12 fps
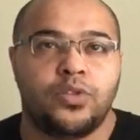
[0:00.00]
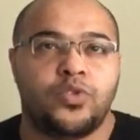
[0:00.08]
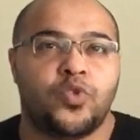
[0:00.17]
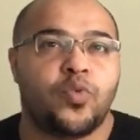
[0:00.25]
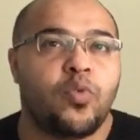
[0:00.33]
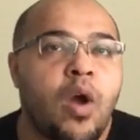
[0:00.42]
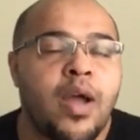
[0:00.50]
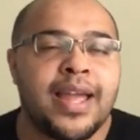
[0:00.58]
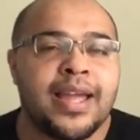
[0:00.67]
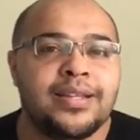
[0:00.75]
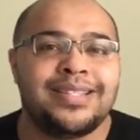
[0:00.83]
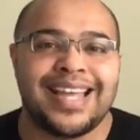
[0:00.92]

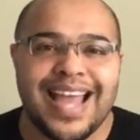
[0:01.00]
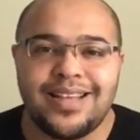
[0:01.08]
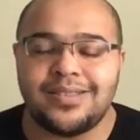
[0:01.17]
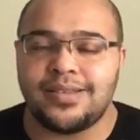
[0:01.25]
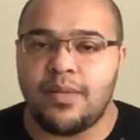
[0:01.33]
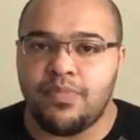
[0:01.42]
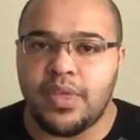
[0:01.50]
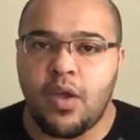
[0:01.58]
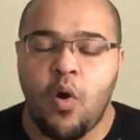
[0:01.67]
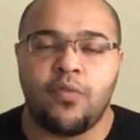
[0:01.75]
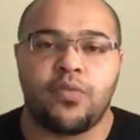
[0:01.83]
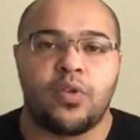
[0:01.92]
trying to get something
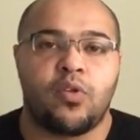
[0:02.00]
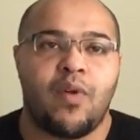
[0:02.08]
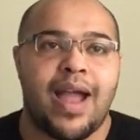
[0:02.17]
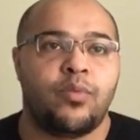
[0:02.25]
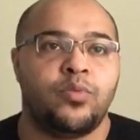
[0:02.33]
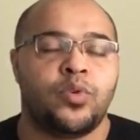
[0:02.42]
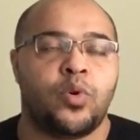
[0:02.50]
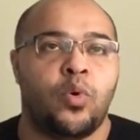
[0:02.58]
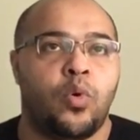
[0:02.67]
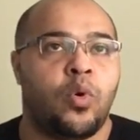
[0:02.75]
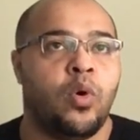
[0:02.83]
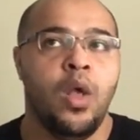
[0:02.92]
off the ground
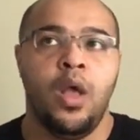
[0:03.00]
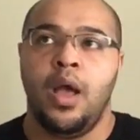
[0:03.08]
or,